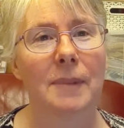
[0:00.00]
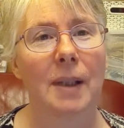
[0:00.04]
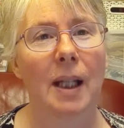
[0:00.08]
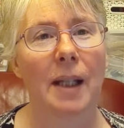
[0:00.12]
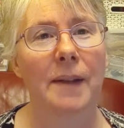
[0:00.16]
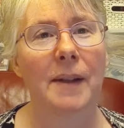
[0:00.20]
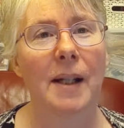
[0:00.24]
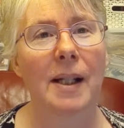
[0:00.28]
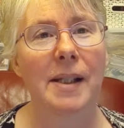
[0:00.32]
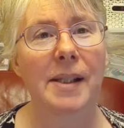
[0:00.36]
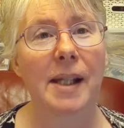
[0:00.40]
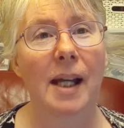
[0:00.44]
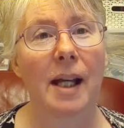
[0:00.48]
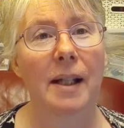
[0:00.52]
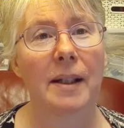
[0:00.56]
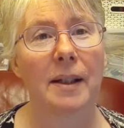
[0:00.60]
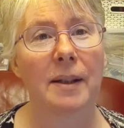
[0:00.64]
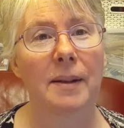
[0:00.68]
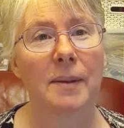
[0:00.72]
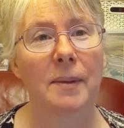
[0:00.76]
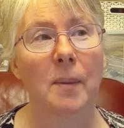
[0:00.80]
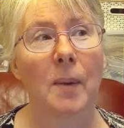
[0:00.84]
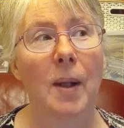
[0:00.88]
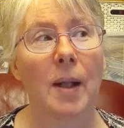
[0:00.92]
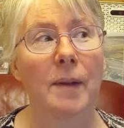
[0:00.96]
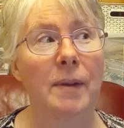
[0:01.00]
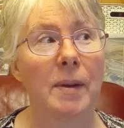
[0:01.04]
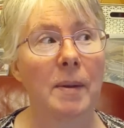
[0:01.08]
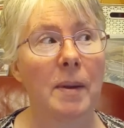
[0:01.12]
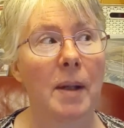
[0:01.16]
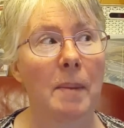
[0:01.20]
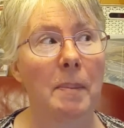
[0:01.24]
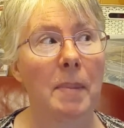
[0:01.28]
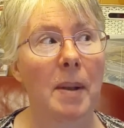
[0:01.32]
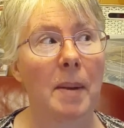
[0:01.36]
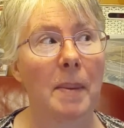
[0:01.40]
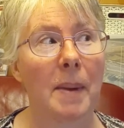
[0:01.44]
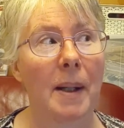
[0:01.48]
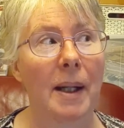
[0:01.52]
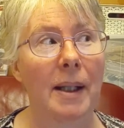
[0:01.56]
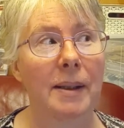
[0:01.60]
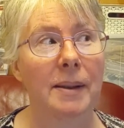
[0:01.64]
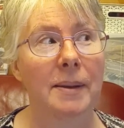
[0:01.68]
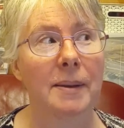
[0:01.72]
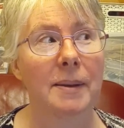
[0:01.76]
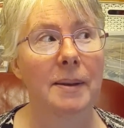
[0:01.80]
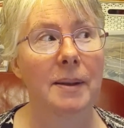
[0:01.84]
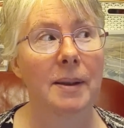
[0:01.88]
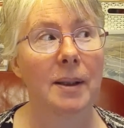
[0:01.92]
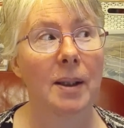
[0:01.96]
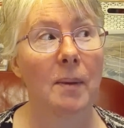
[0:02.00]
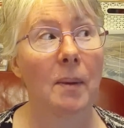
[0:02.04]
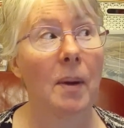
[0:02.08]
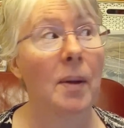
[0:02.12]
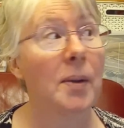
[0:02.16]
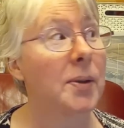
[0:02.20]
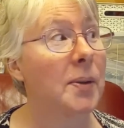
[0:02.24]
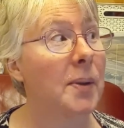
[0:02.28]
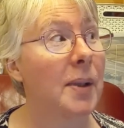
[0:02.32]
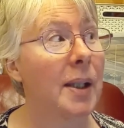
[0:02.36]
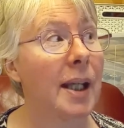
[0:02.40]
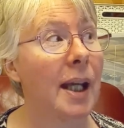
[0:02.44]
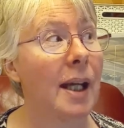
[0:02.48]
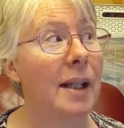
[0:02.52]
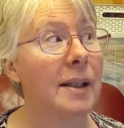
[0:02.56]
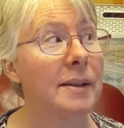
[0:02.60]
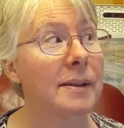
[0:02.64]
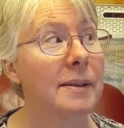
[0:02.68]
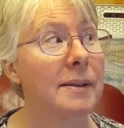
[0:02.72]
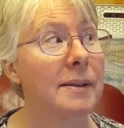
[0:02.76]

And that's Hannah. Waving a bye bye. Go on, do it again.